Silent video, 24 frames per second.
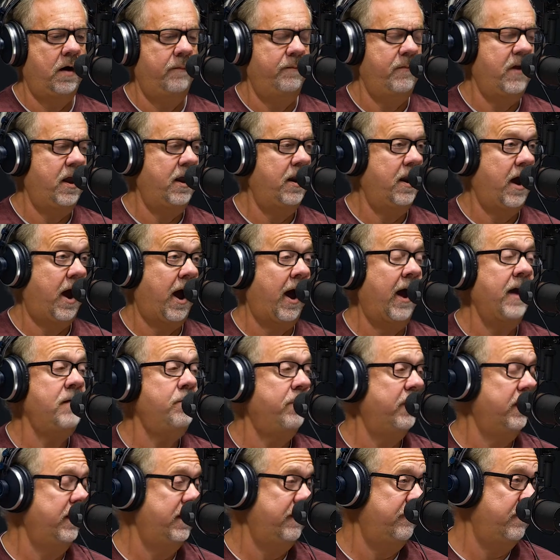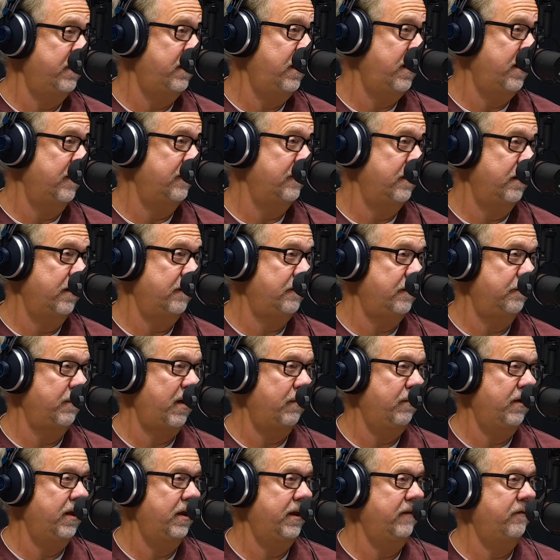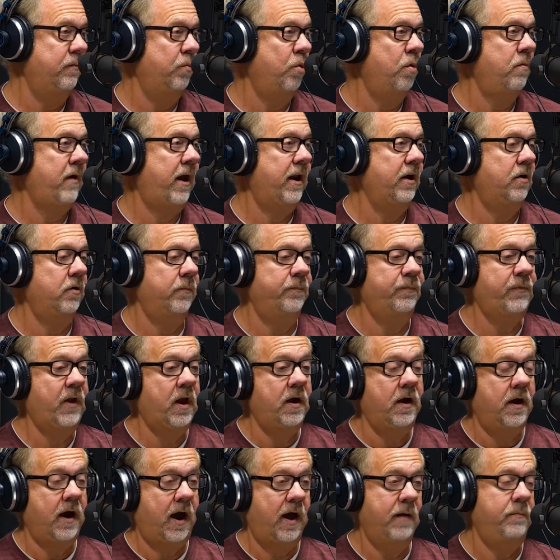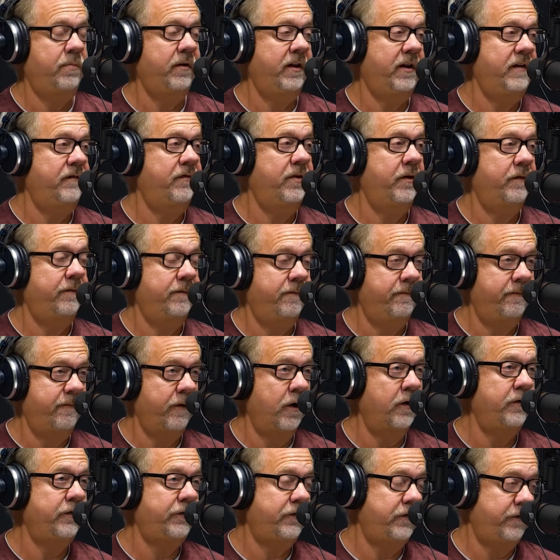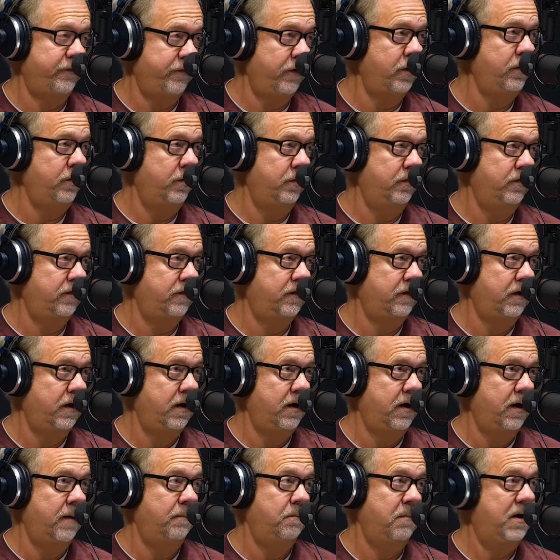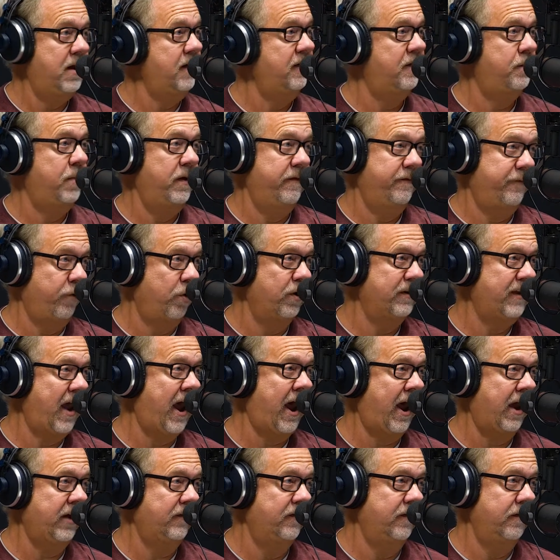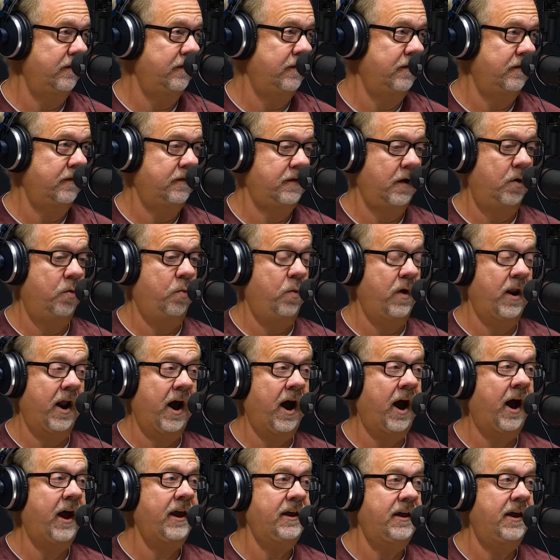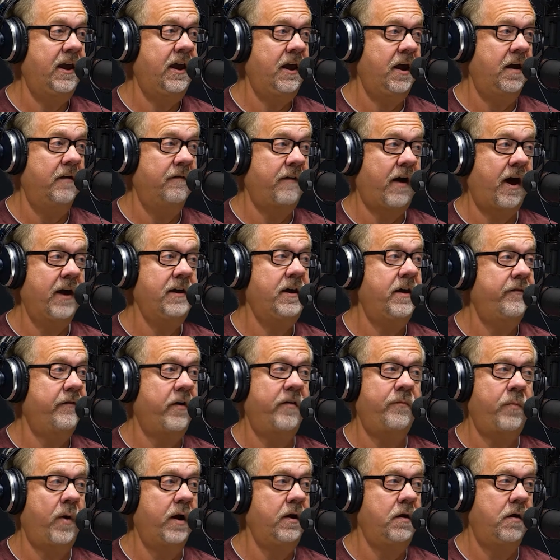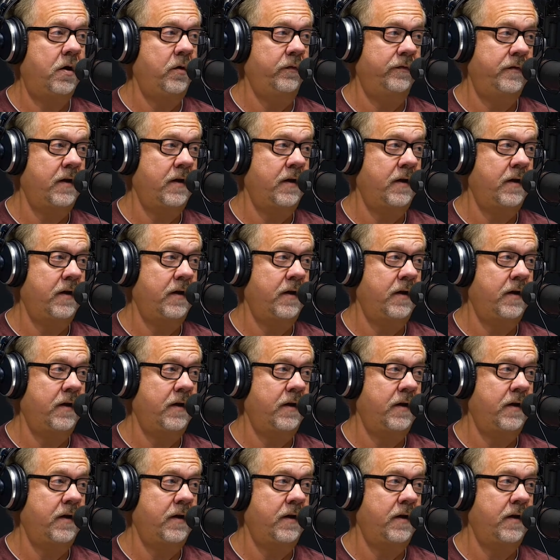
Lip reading: And I believe in this, and this will make me even more radical. I believe the first fruits means before taxes. So when I give off my gross,